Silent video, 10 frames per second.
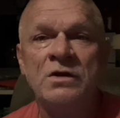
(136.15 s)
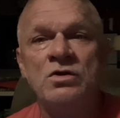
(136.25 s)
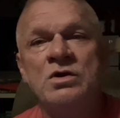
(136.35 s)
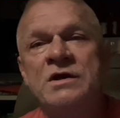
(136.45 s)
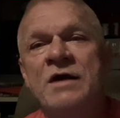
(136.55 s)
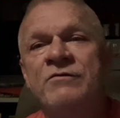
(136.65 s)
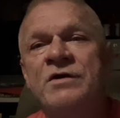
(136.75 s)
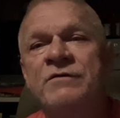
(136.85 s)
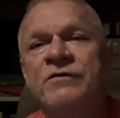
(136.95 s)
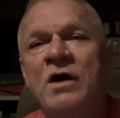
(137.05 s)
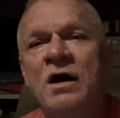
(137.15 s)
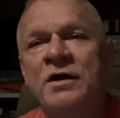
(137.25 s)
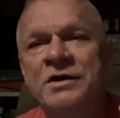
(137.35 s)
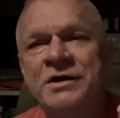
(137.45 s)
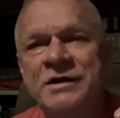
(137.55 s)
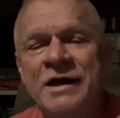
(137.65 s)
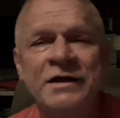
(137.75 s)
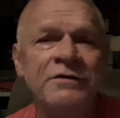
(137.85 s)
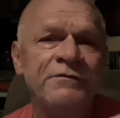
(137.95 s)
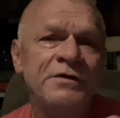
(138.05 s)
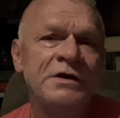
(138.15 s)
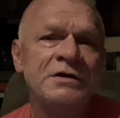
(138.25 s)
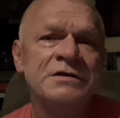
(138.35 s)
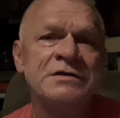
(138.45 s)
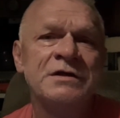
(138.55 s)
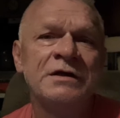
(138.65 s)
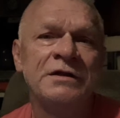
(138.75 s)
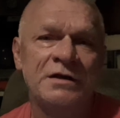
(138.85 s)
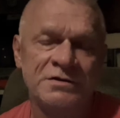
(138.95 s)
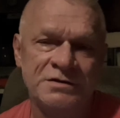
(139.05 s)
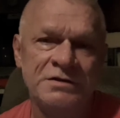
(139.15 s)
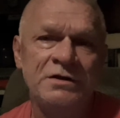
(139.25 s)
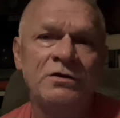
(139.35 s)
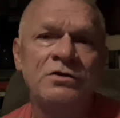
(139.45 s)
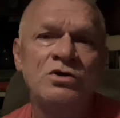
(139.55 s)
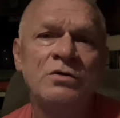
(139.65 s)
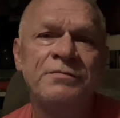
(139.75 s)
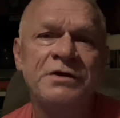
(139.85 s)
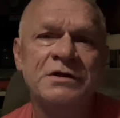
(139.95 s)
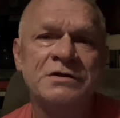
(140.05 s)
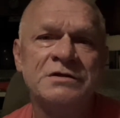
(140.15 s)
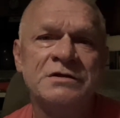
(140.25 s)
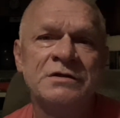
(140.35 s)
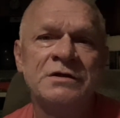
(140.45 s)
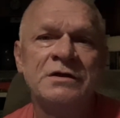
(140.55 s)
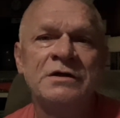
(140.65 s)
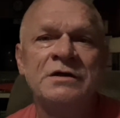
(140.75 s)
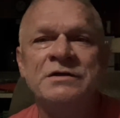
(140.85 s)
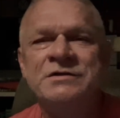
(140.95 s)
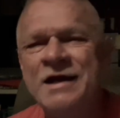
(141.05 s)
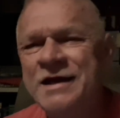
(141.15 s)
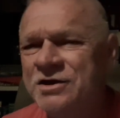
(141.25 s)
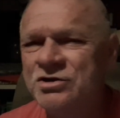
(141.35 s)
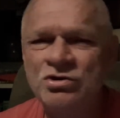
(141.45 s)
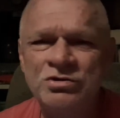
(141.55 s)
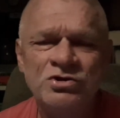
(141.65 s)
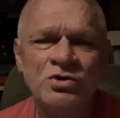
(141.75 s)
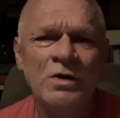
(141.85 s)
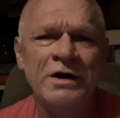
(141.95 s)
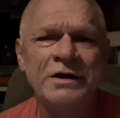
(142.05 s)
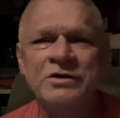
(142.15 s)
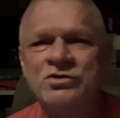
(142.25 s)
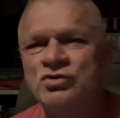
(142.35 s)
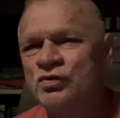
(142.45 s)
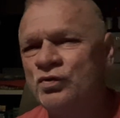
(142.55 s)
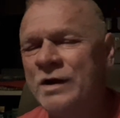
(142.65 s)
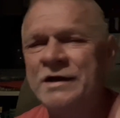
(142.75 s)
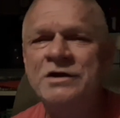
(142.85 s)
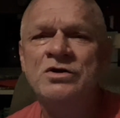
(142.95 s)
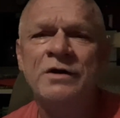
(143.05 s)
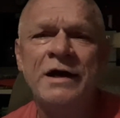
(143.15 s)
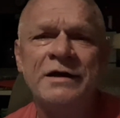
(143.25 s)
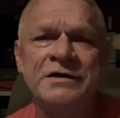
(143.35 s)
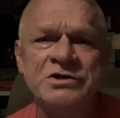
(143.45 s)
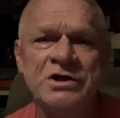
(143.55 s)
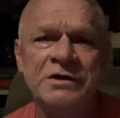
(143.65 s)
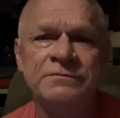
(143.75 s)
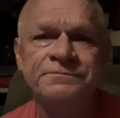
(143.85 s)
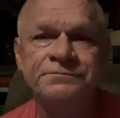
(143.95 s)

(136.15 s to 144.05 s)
You can get rid of negative things that are stealing your peace, taking your joy, draining your energy.